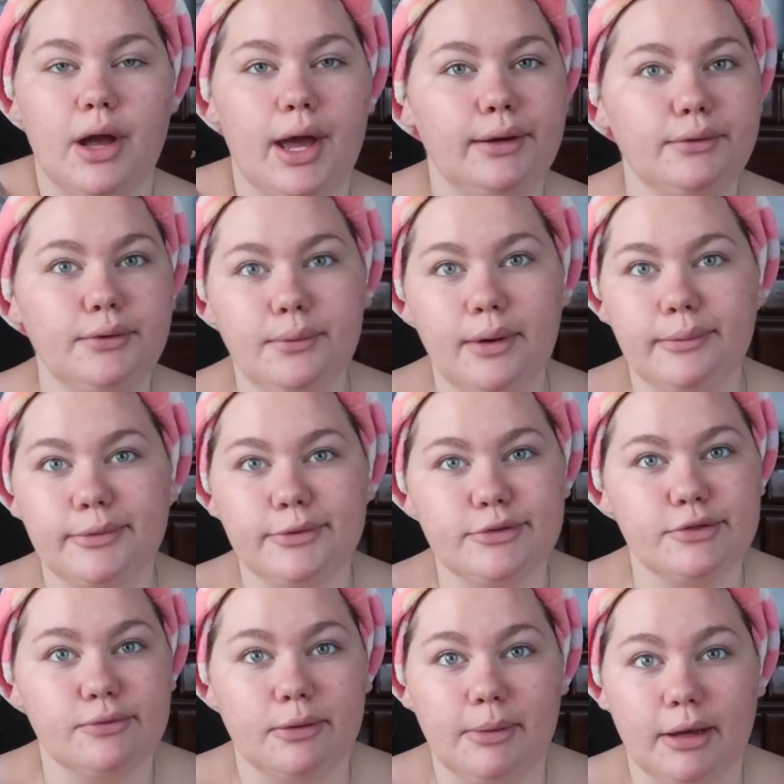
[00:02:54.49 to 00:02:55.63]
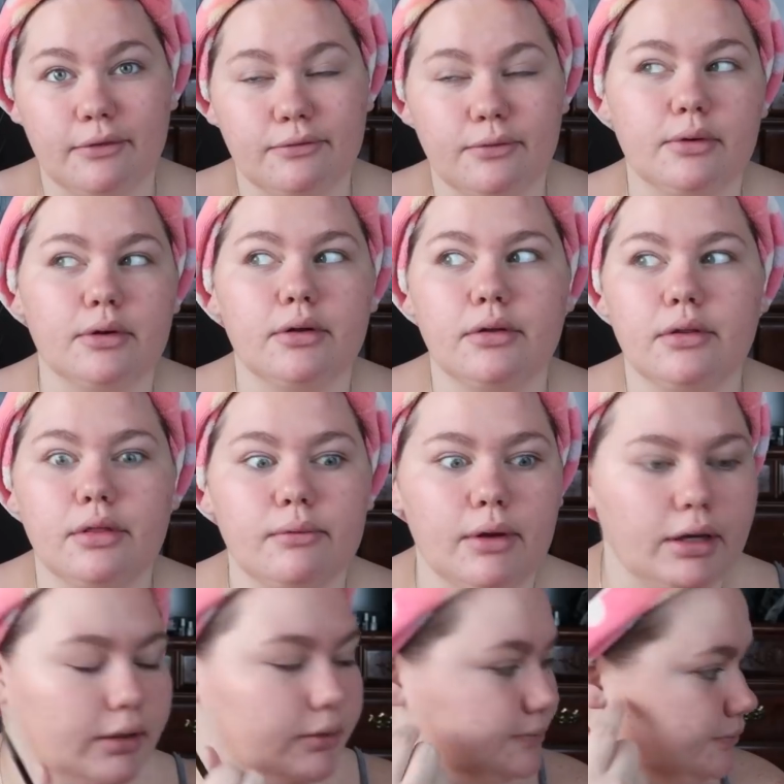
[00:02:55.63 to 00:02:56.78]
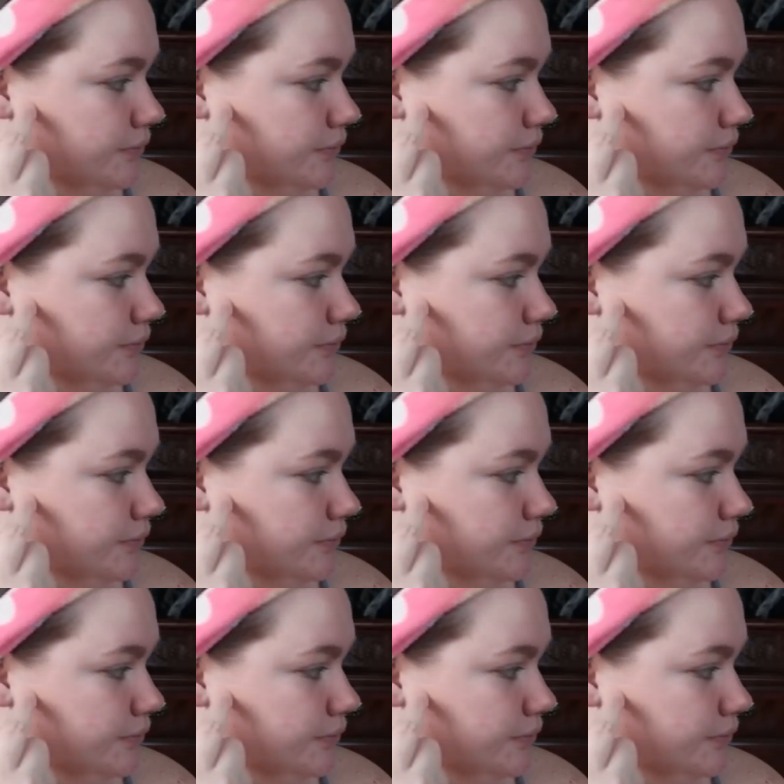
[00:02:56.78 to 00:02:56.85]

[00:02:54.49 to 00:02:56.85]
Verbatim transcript: I don't know why Bootsy's running back and forth right now.